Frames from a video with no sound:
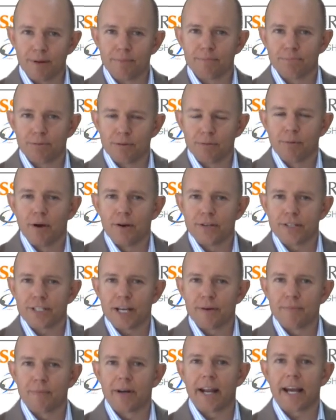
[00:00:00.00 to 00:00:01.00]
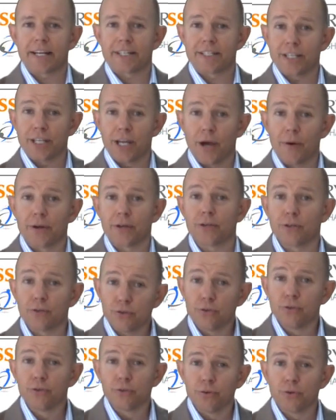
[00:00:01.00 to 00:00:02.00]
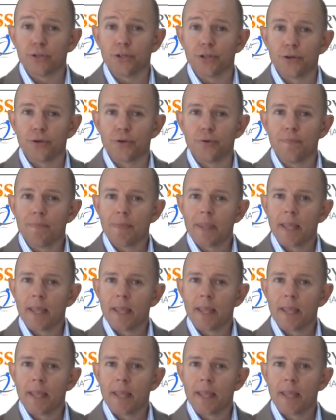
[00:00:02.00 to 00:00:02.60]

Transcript: promote someone actually go and Google you,